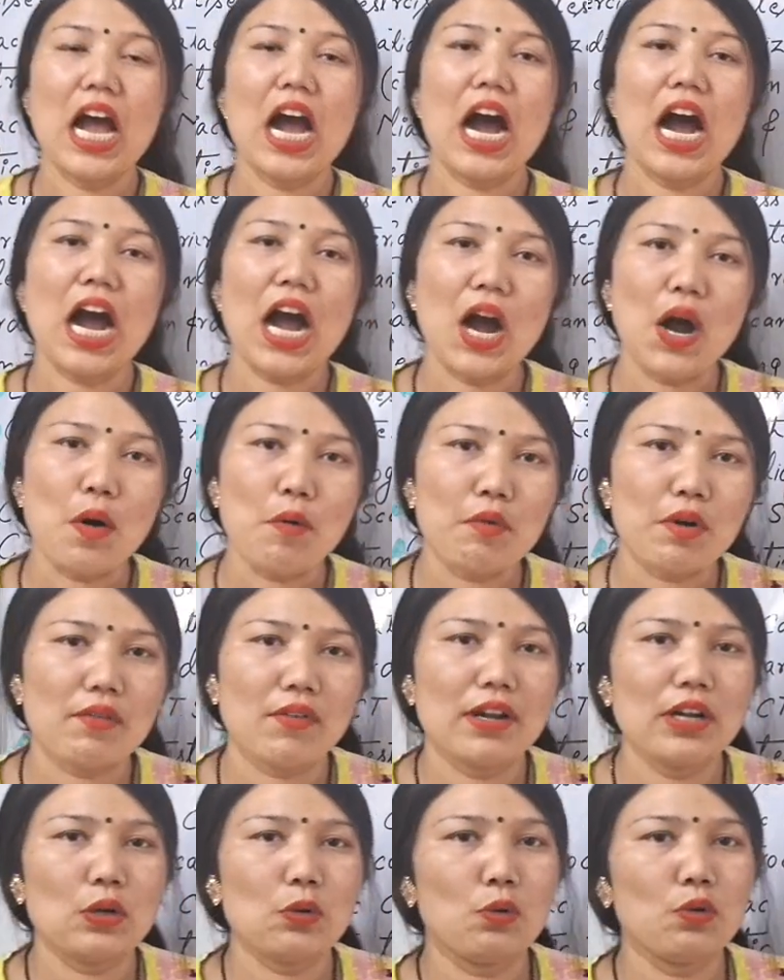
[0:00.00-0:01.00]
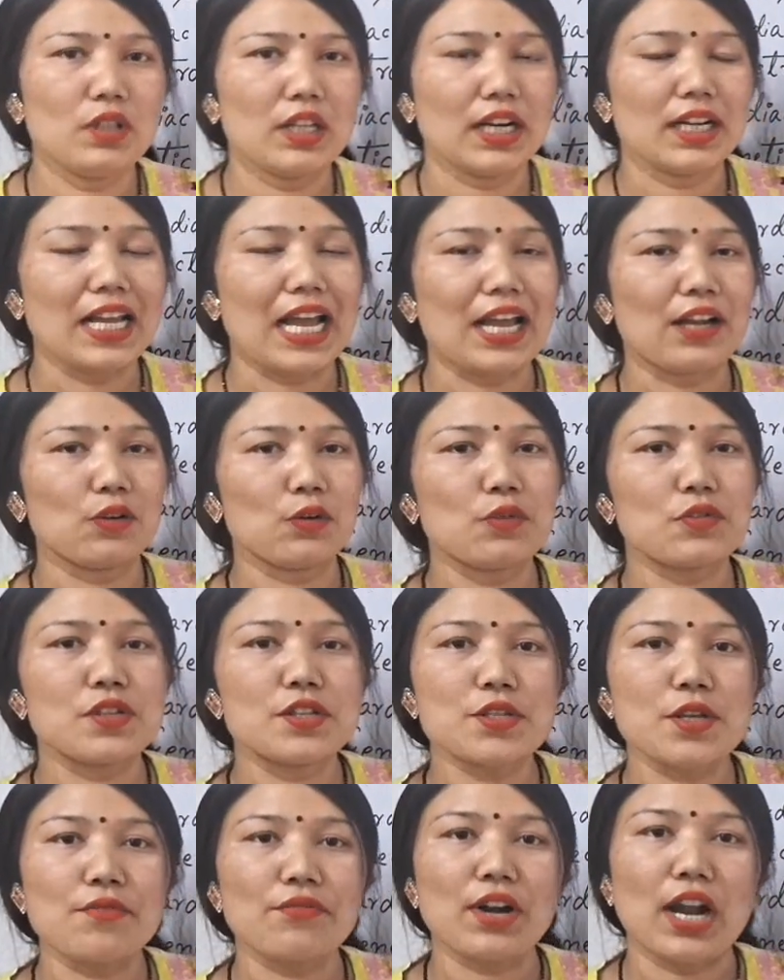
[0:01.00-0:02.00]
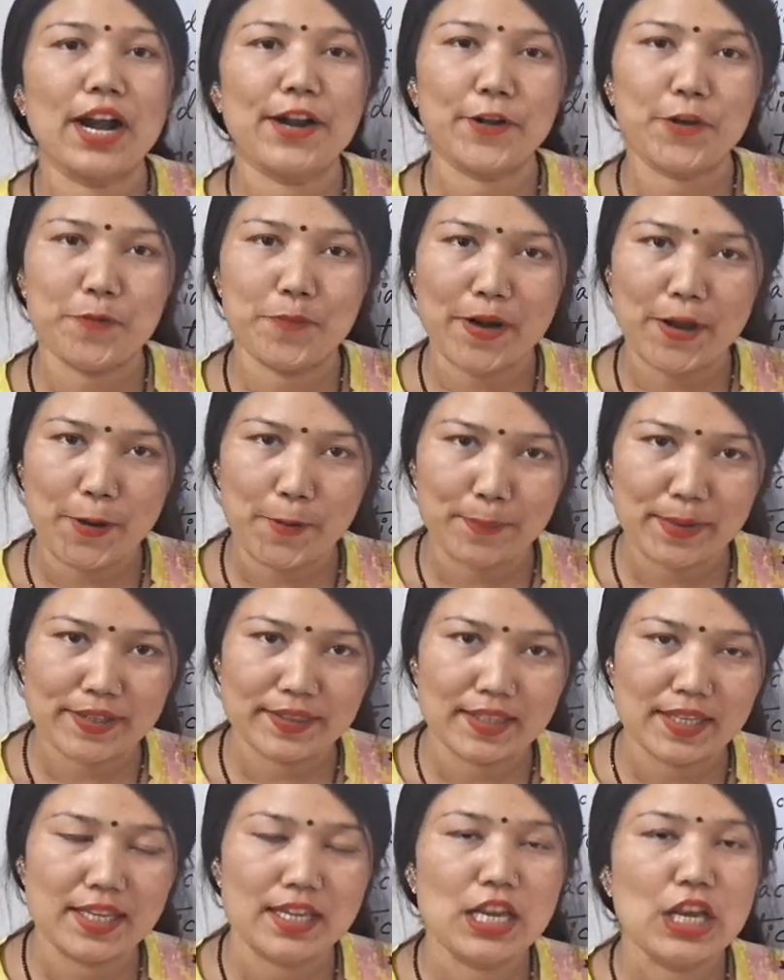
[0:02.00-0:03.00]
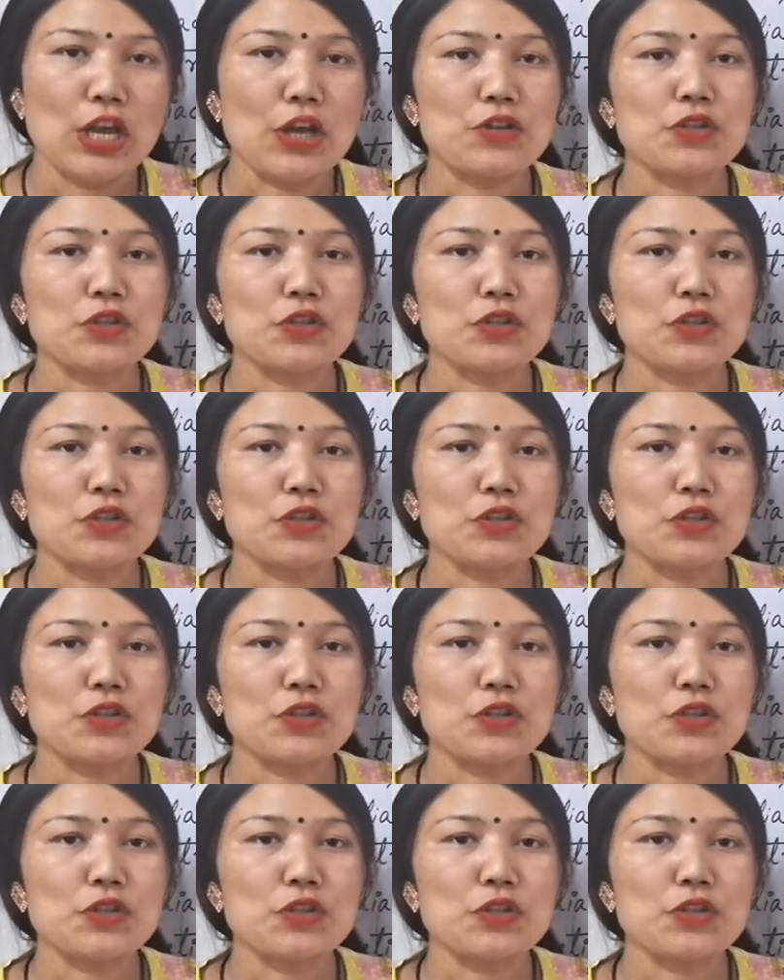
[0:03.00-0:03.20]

How we will do the diagnosis of cardiomyopathy?